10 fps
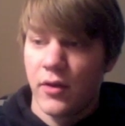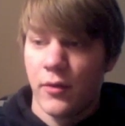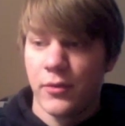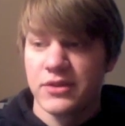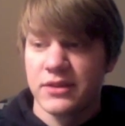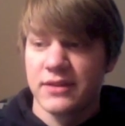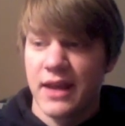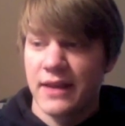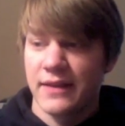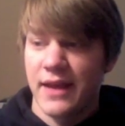which is
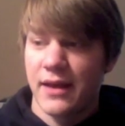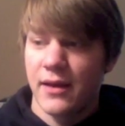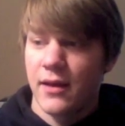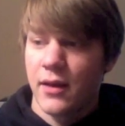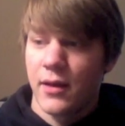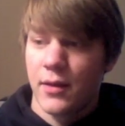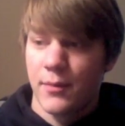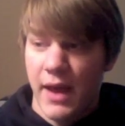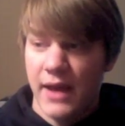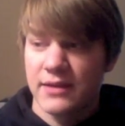saying that
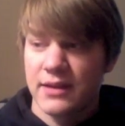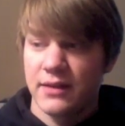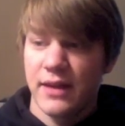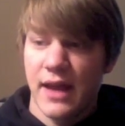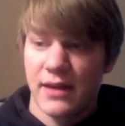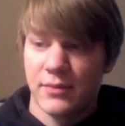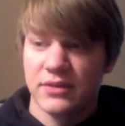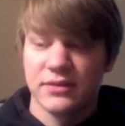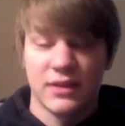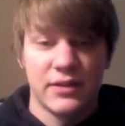man killed the
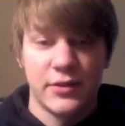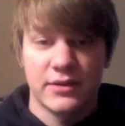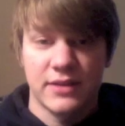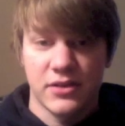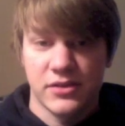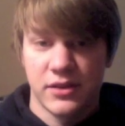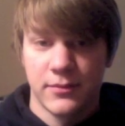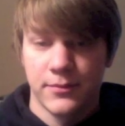animals into extinction.